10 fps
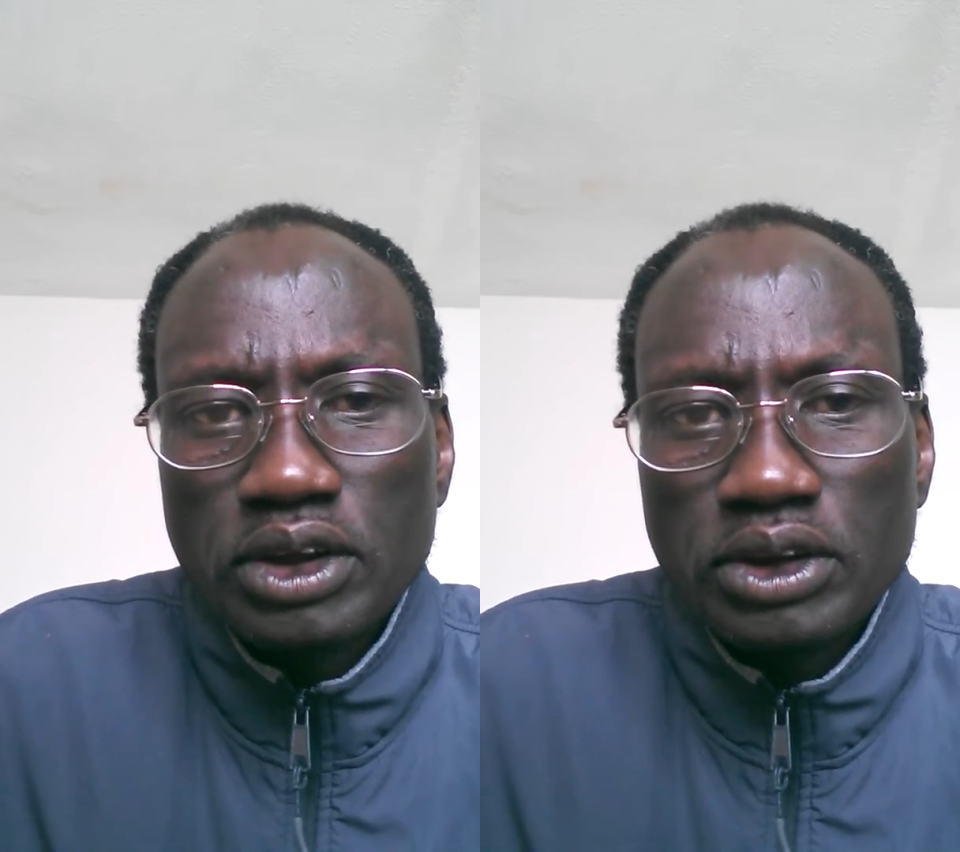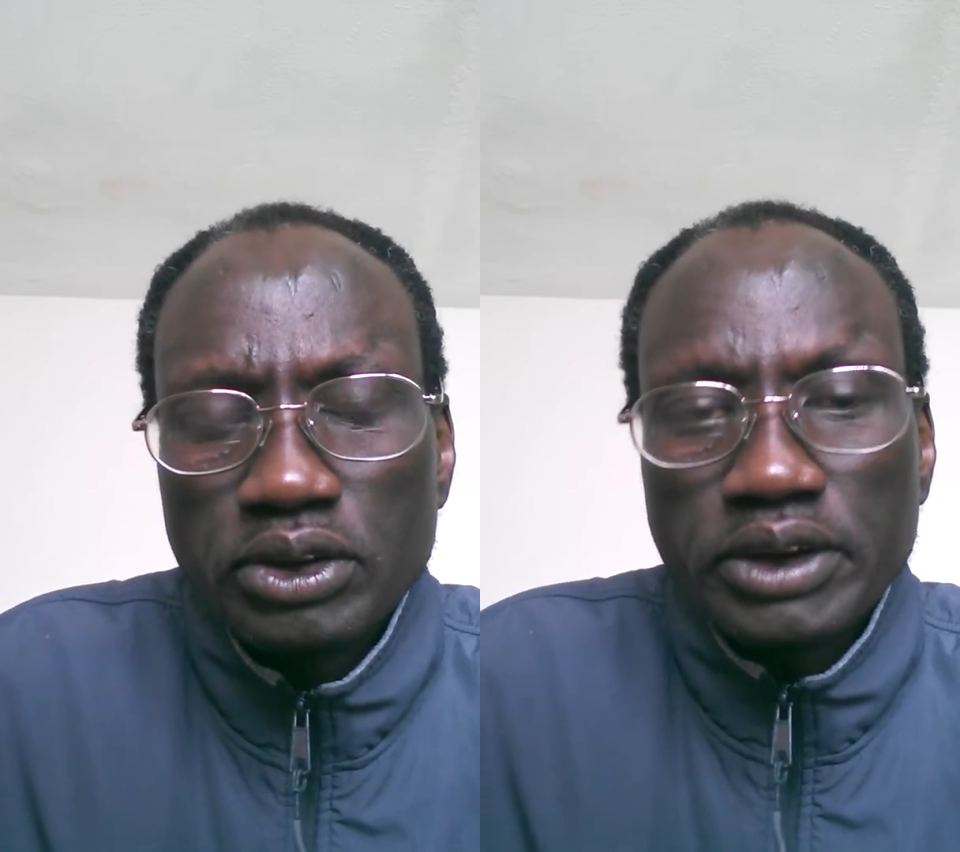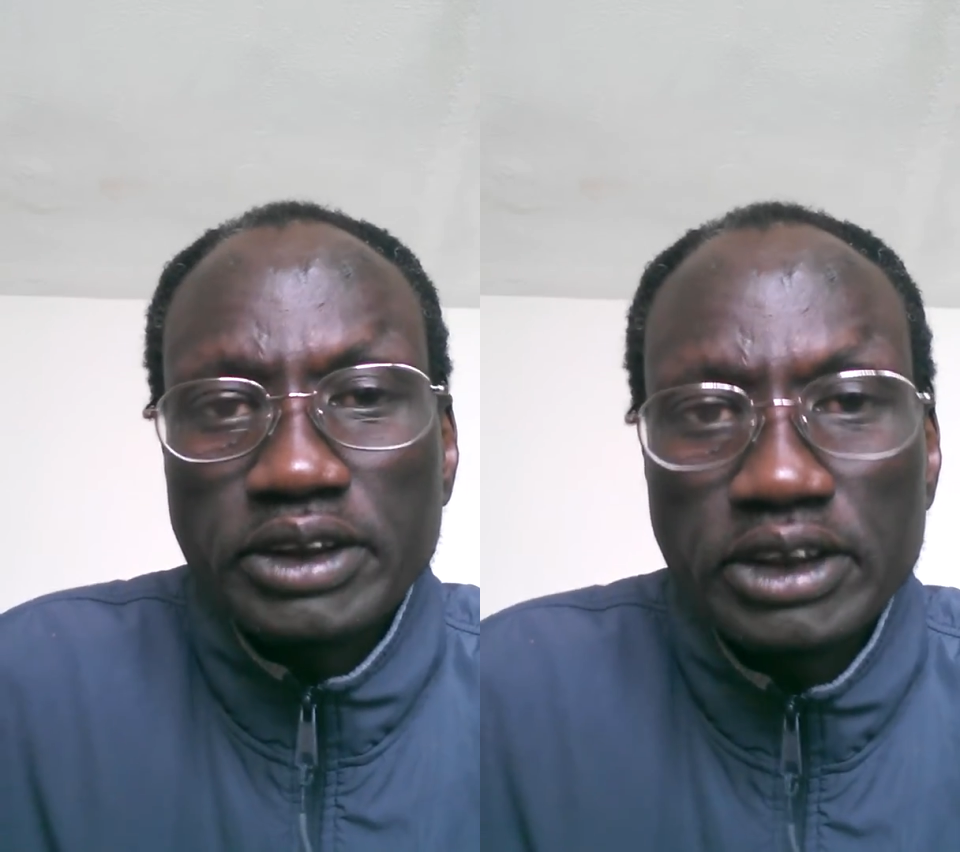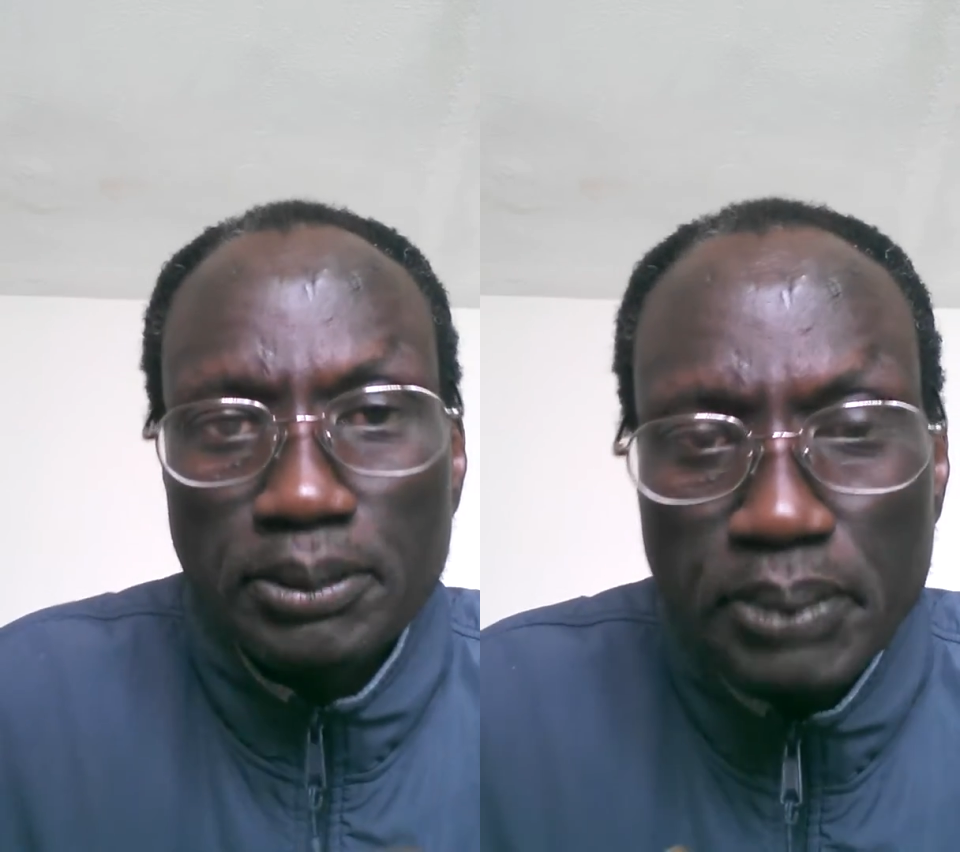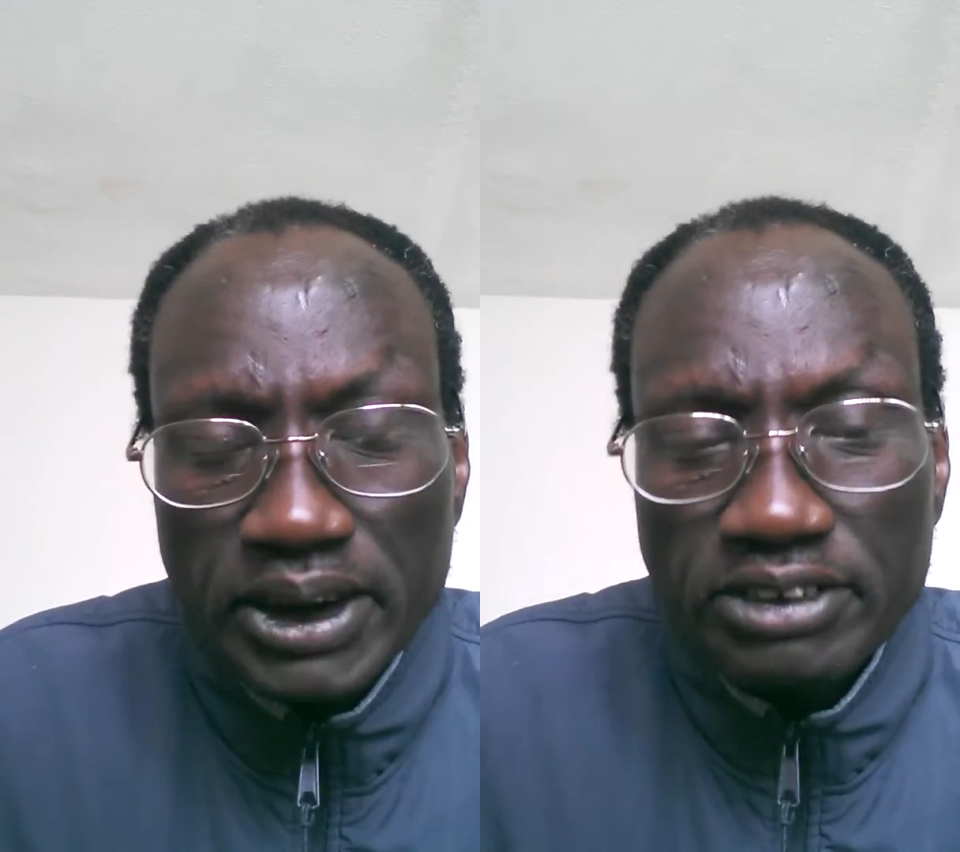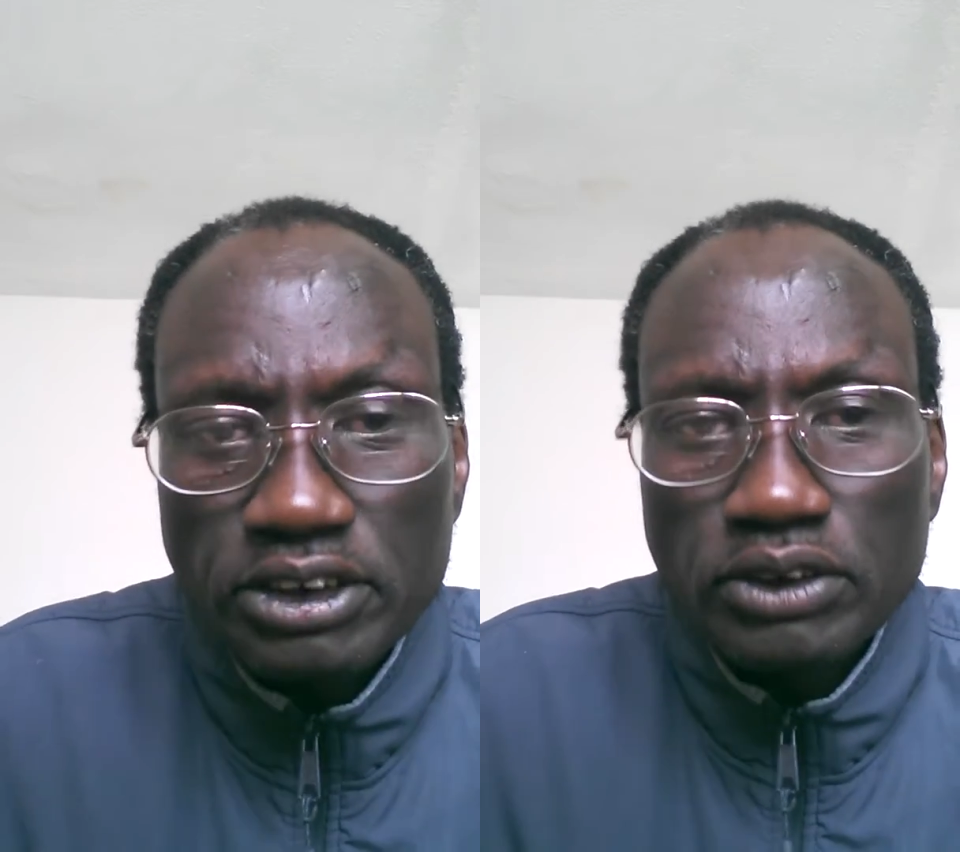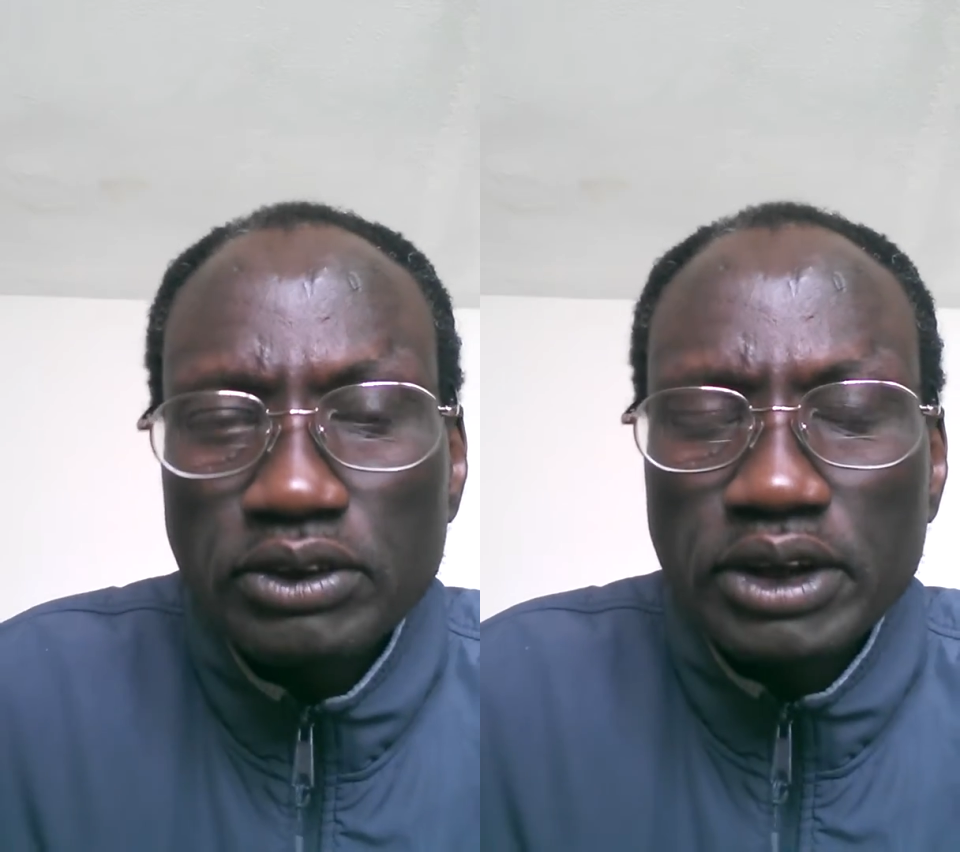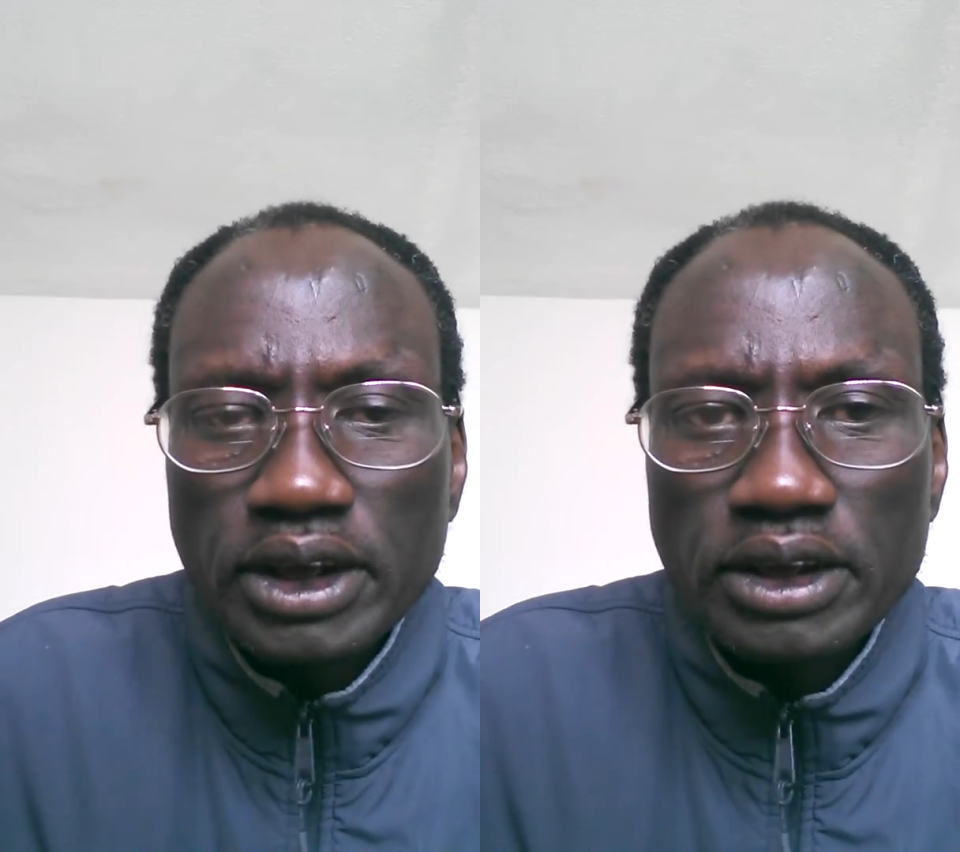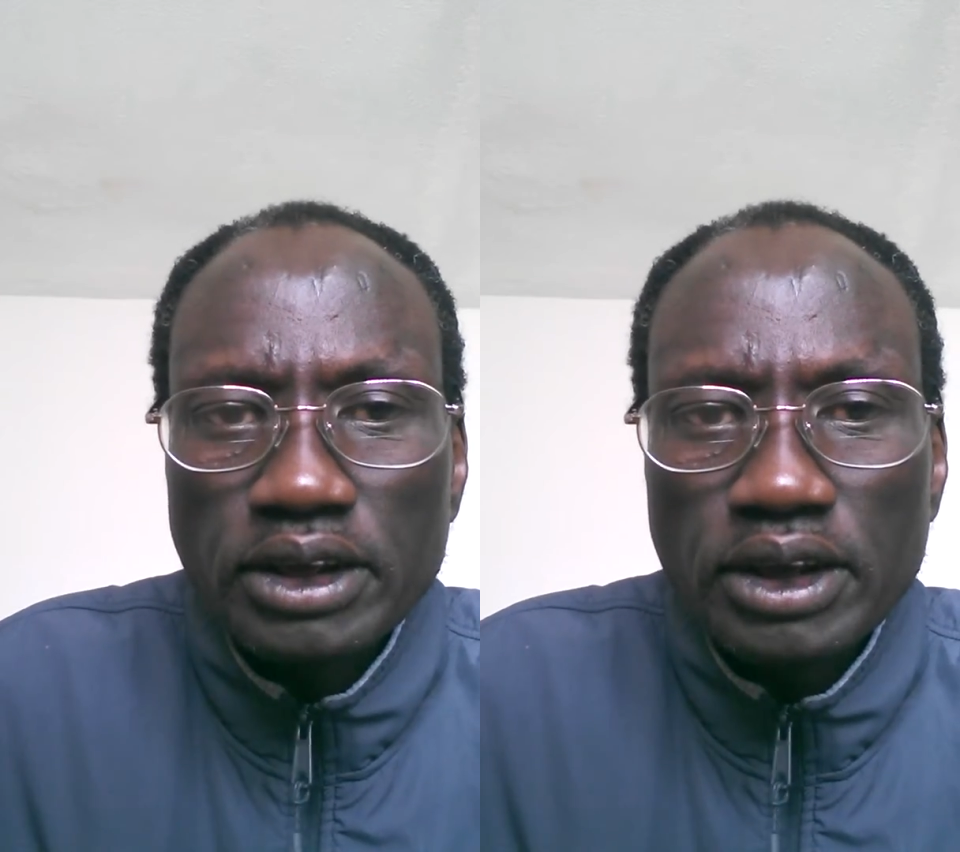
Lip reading: not in the person today,